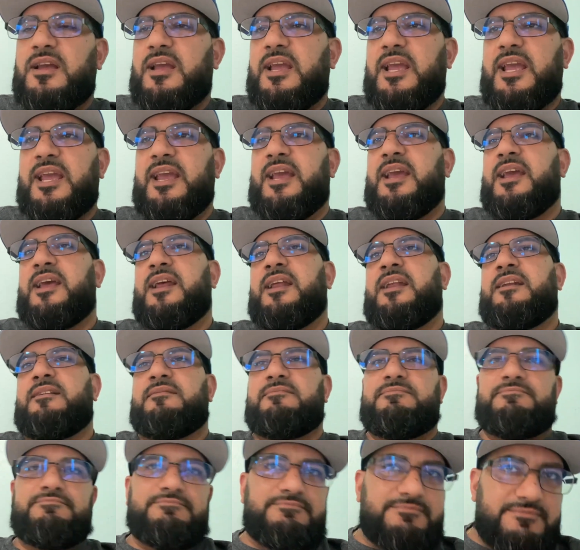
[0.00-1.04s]
And,
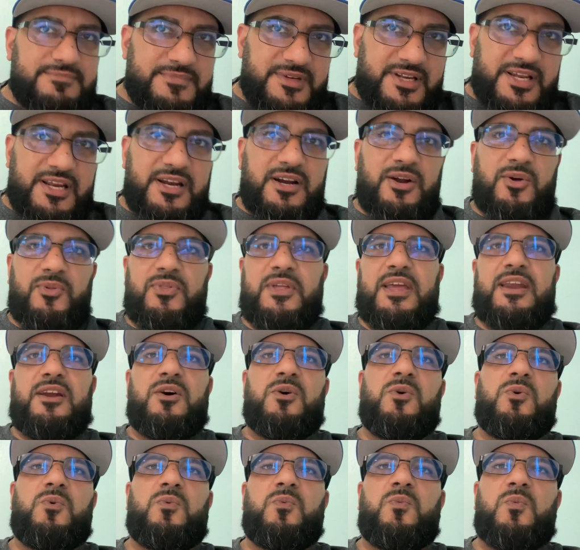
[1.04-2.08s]
you know, they
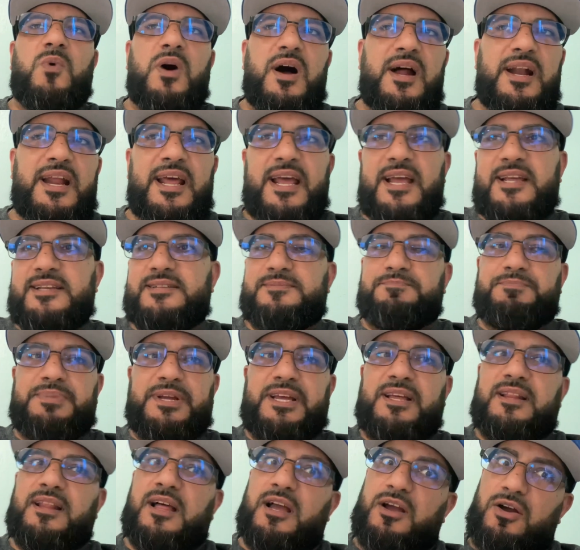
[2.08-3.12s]
don't want to
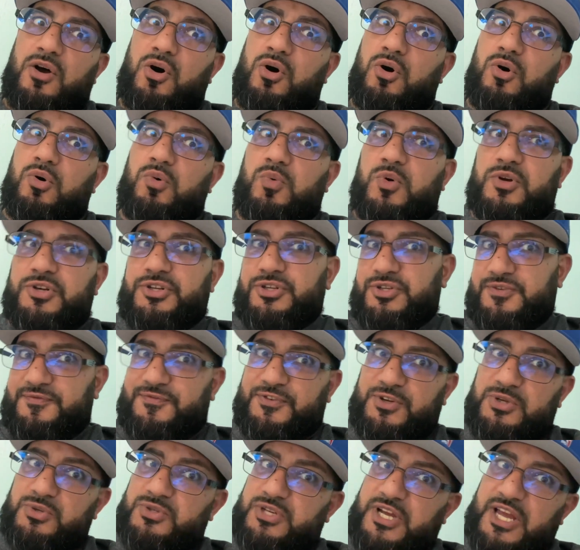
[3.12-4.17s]
be like, oh, well, if
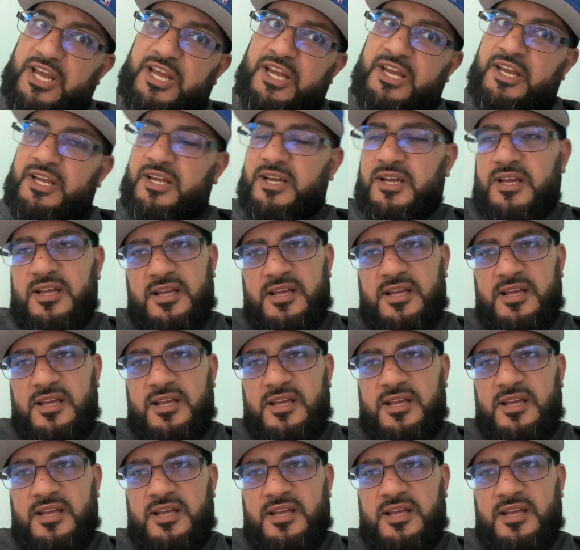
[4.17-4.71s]
you tank,